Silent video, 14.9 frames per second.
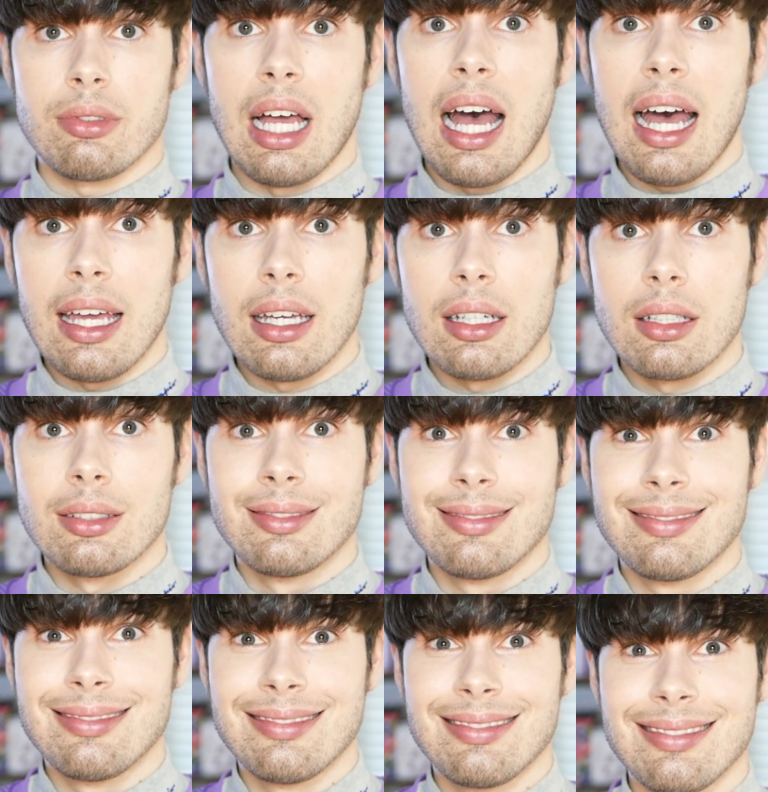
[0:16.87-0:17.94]
Hi.
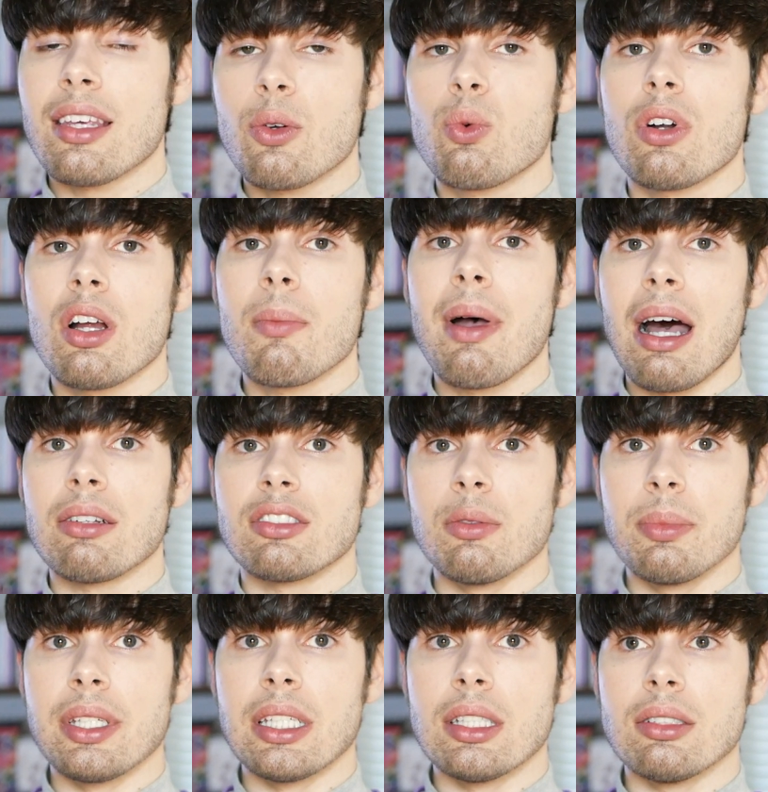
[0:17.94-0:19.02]
I think we're about to
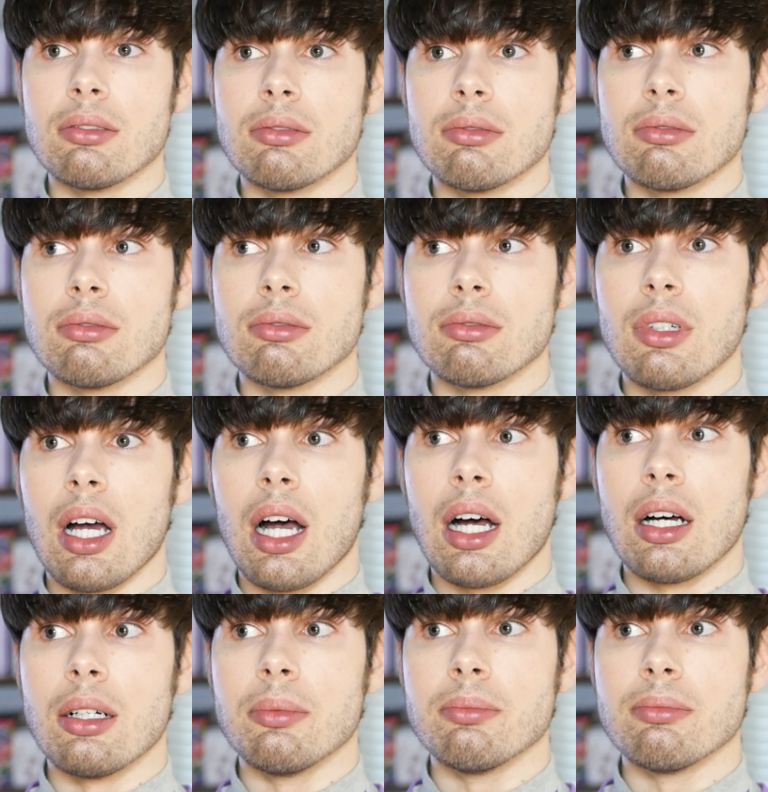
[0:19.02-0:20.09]
be
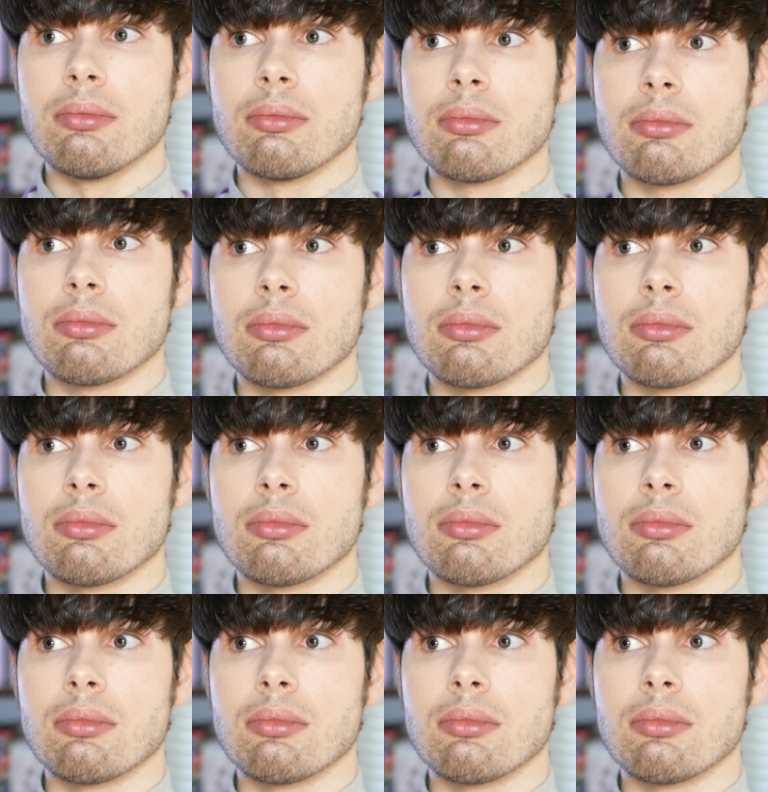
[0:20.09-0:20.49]
um,